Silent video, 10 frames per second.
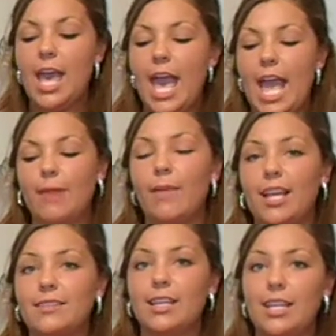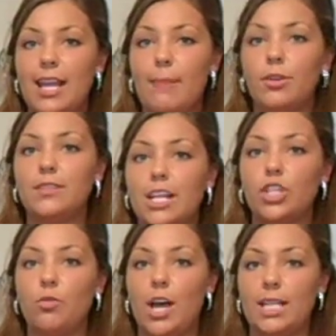and it makes kidnappers think
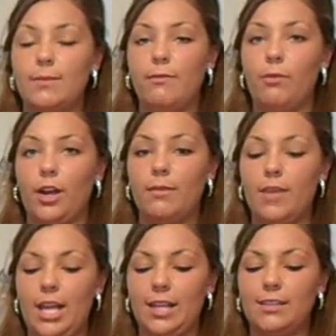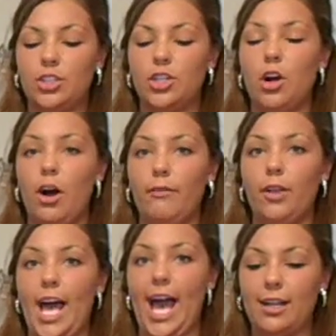twice before committing such an
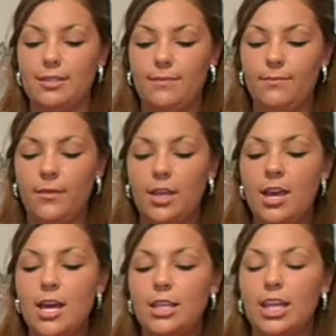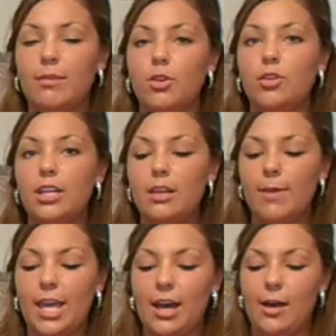awful act. The community
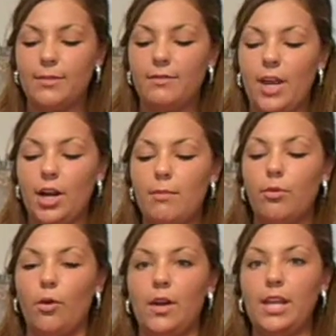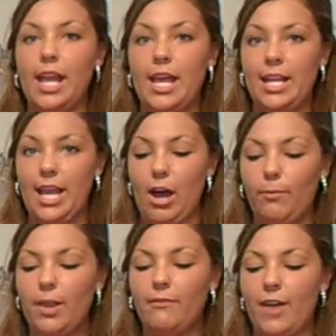becomes very important in
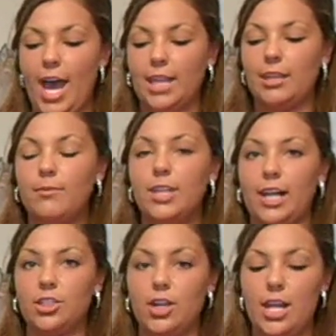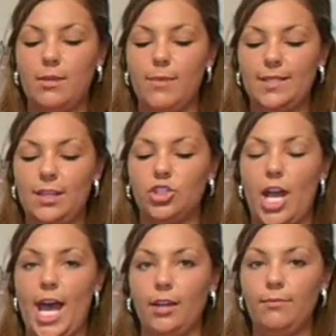helping find the abductor and the missing
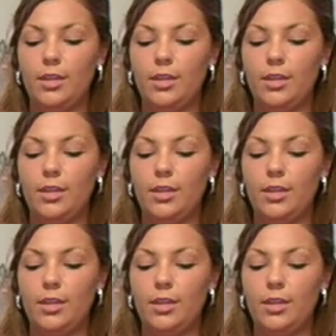child.